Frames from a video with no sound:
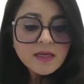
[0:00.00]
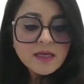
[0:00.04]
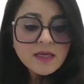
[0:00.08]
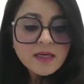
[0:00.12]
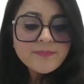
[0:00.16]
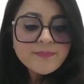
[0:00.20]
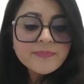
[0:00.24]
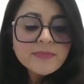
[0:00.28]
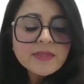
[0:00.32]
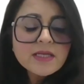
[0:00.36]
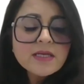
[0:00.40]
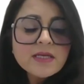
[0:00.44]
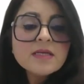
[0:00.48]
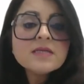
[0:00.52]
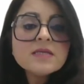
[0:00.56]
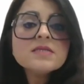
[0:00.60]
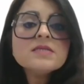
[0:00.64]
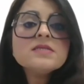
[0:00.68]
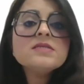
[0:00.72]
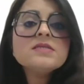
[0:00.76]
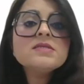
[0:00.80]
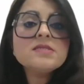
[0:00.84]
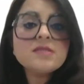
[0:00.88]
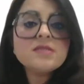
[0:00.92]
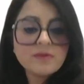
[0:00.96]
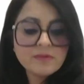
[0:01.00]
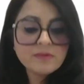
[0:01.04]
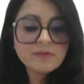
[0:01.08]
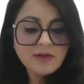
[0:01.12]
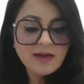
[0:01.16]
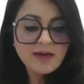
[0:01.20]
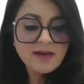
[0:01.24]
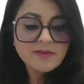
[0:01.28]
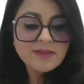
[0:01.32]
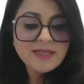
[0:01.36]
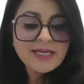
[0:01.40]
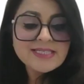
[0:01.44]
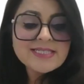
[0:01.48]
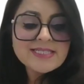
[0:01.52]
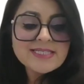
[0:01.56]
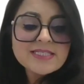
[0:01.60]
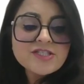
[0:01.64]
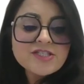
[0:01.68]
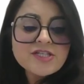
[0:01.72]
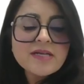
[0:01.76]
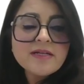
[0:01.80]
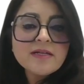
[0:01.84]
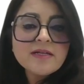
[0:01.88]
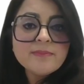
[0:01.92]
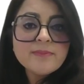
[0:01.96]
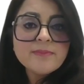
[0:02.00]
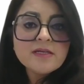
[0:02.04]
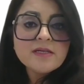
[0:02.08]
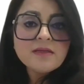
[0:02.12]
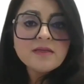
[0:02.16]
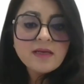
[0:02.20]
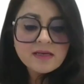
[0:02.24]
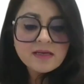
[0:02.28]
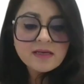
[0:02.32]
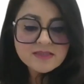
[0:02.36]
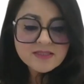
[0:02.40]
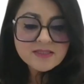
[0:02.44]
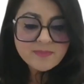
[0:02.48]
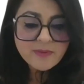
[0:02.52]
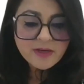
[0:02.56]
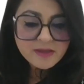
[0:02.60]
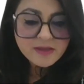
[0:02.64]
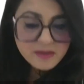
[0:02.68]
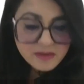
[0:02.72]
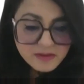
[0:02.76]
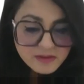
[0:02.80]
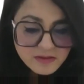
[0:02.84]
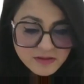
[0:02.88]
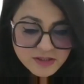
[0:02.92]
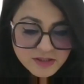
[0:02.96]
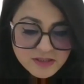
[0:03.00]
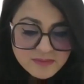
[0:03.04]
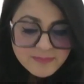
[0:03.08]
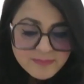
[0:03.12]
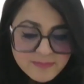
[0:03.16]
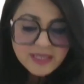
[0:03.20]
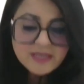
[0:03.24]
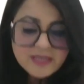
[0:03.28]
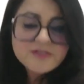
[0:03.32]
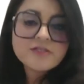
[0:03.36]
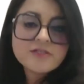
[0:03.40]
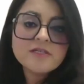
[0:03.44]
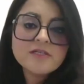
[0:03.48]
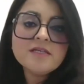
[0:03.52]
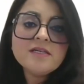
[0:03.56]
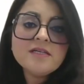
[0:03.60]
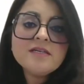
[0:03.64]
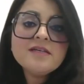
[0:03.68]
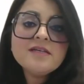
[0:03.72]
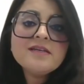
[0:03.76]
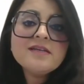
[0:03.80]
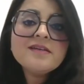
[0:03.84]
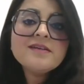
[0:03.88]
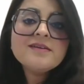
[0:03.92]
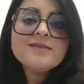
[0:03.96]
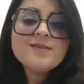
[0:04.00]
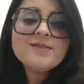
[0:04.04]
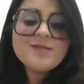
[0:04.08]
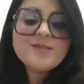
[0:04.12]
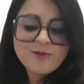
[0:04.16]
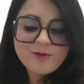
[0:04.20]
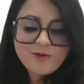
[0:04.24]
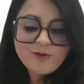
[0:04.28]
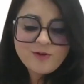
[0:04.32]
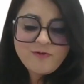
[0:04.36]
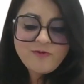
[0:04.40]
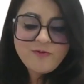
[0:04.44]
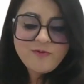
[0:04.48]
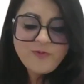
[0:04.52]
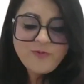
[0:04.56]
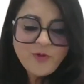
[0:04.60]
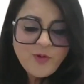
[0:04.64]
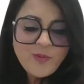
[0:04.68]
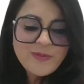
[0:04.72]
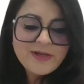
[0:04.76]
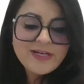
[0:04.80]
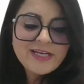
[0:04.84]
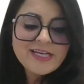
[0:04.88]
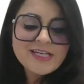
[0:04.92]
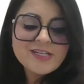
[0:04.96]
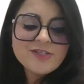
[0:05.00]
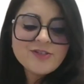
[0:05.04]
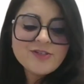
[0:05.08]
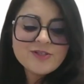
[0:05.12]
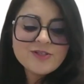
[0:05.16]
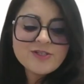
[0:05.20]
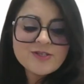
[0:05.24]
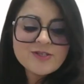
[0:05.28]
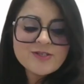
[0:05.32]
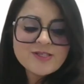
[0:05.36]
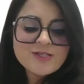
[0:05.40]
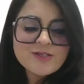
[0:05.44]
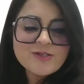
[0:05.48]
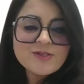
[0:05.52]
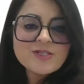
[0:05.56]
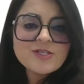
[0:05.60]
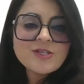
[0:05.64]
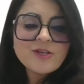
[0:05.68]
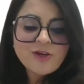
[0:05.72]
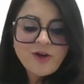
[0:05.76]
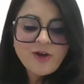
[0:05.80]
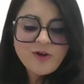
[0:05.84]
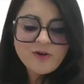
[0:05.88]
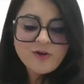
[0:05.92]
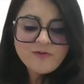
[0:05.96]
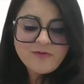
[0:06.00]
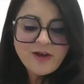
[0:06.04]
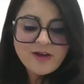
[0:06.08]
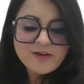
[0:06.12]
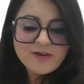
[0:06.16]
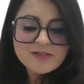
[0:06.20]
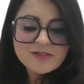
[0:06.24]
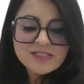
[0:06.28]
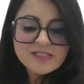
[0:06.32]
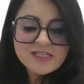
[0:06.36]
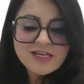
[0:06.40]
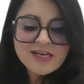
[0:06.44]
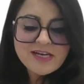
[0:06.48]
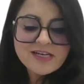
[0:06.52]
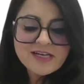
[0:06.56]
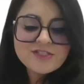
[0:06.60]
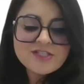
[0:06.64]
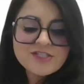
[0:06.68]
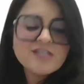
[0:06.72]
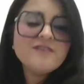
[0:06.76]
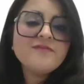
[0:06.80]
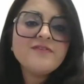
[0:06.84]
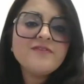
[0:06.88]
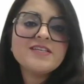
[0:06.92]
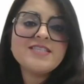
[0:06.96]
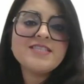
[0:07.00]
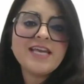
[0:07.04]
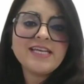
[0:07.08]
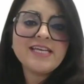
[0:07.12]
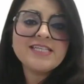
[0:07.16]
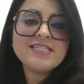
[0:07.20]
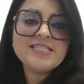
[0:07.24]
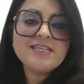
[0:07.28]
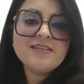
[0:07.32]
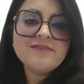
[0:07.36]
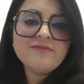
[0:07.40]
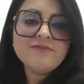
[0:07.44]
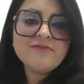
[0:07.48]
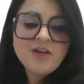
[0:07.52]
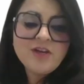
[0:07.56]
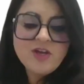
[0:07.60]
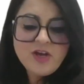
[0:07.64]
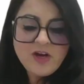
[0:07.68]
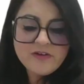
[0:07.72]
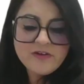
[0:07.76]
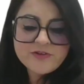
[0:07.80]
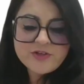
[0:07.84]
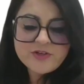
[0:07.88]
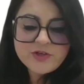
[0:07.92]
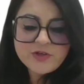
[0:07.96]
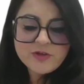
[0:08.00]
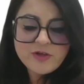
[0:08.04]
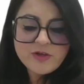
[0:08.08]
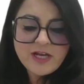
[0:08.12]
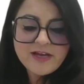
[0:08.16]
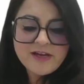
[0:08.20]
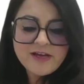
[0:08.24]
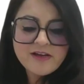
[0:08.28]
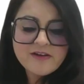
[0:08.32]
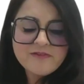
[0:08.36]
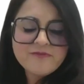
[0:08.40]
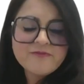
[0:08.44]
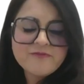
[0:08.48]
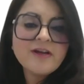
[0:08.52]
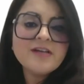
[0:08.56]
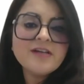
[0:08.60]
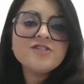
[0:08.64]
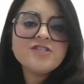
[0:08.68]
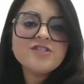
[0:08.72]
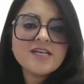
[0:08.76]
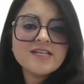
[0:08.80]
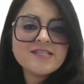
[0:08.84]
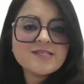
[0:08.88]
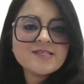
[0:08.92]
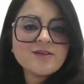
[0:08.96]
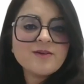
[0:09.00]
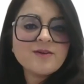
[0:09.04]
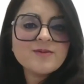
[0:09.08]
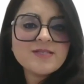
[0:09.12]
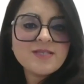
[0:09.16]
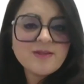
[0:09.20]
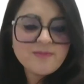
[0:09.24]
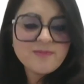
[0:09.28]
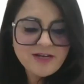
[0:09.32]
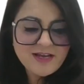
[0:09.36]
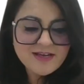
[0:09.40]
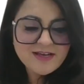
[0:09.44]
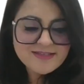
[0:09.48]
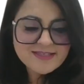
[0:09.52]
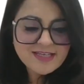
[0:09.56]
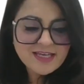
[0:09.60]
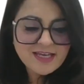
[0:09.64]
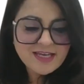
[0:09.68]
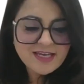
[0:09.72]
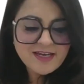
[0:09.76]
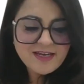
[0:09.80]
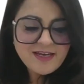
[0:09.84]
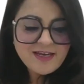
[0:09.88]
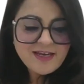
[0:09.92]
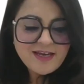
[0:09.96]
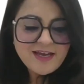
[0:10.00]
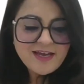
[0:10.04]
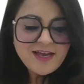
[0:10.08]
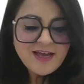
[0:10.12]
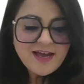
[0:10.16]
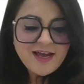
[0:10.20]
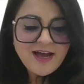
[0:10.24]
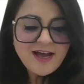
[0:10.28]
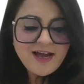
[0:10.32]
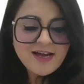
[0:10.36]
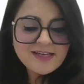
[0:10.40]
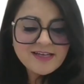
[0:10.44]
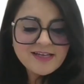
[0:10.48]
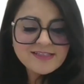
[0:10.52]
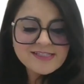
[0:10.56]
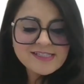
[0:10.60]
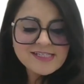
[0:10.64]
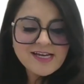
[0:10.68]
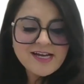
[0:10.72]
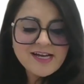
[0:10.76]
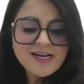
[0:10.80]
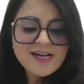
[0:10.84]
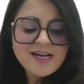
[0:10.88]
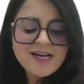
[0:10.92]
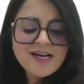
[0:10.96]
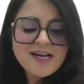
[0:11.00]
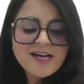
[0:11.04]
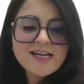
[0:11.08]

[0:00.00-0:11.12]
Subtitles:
So now, ladies and gentlemen, it's my huge pleasure to formally introduce you to the co-founder and chief executive of TrueLayer, Francesco Simoneschi, and